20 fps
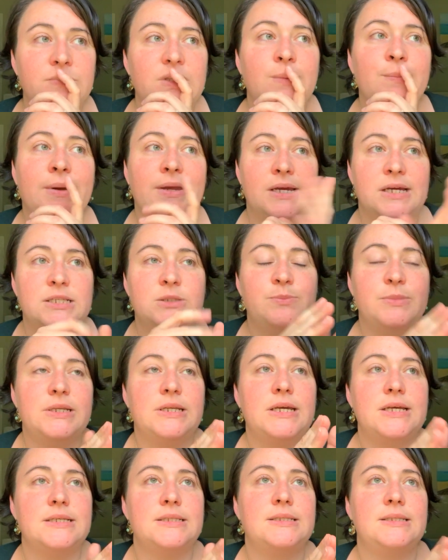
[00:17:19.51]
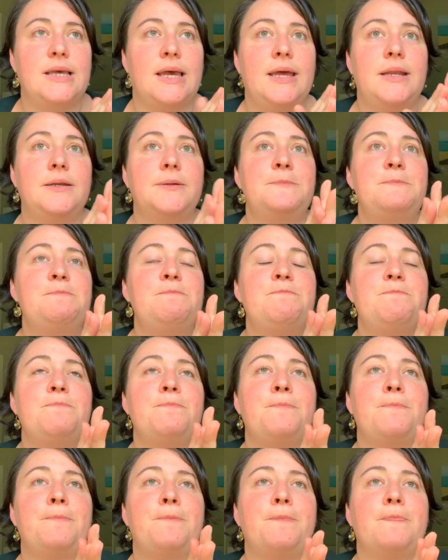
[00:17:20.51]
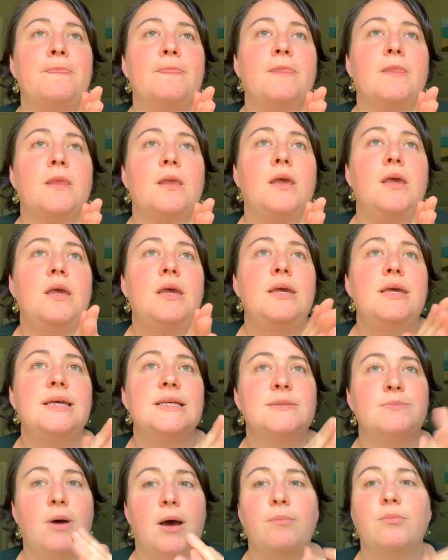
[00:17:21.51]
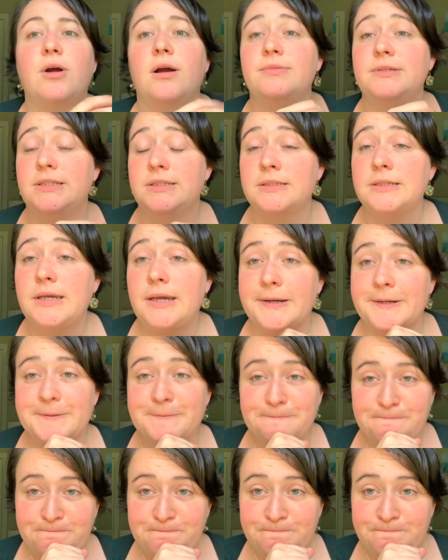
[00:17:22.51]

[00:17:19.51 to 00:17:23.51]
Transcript: My husband has said his mom probably doesn't care.